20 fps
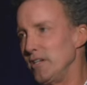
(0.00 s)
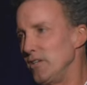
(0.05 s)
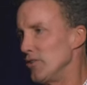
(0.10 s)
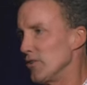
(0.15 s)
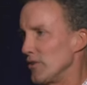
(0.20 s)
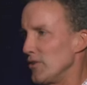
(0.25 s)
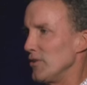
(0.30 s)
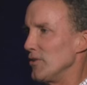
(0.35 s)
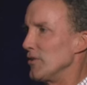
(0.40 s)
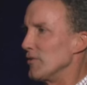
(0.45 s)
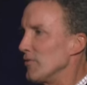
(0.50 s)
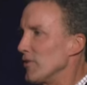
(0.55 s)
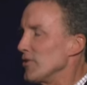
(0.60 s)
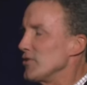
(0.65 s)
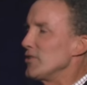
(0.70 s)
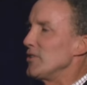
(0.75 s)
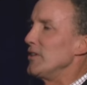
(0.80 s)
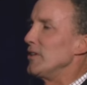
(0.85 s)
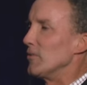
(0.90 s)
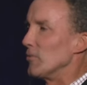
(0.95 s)
your
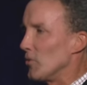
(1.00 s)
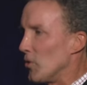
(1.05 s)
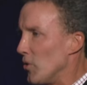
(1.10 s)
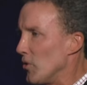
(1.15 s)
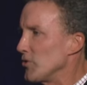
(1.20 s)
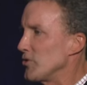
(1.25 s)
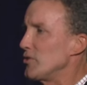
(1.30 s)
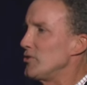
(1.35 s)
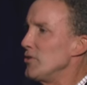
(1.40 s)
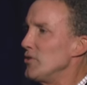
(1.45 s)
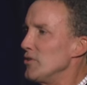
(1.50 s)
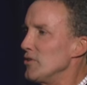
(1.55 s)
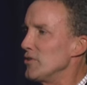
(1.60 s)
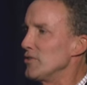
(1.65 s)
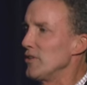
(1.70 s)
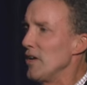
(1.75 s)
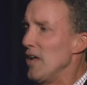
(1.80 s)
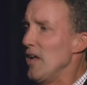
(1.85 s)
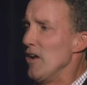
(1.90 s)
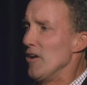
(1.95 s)
university, enroll
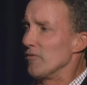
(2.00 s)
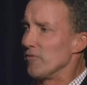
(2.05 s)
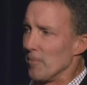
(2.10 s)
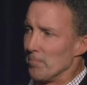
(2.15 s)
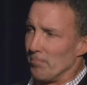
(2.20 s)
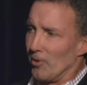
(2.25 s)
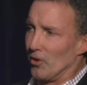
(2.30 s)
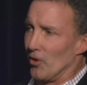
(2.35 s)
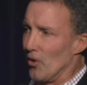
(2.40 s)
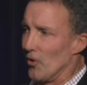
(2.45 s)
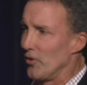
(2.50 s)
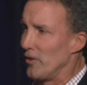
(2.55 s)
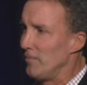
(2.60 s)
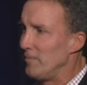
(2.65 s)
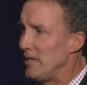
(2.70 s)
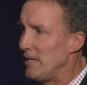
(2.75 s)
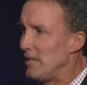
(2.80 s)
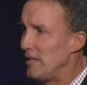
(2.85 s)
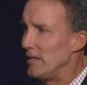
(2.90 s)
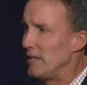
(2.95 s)
students from below the
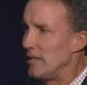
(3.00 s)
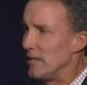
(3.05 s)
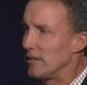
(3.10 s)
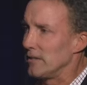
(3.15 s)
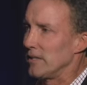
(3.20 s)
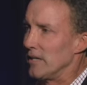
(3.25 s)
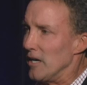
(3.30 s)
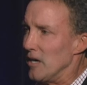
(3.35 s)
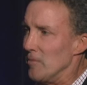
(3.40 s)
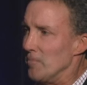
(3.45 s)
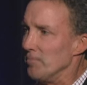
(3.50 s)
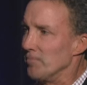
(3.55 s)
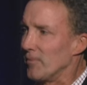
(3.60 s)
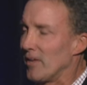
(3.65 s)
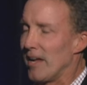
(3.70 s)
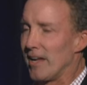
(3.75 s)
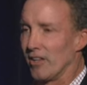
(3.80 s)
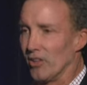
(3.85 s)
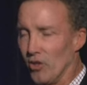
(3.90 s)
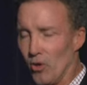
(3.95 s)
median income
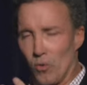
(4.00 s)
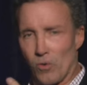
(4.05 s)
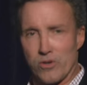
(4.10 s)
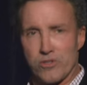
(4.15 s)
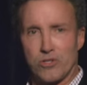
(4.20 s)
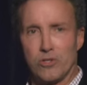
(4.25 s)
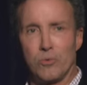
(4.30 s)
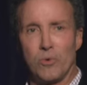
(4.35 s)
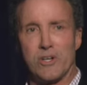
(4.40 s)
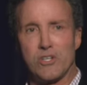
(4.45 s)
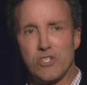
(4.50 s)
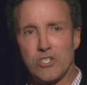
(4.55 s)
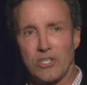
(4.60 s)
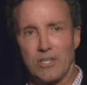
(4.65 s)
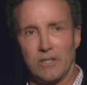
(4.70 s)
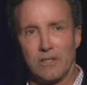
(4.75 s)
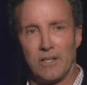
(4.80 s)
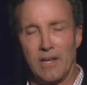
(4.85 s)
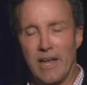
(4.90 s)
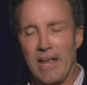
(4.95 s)
at lower
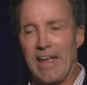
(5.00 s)
tuition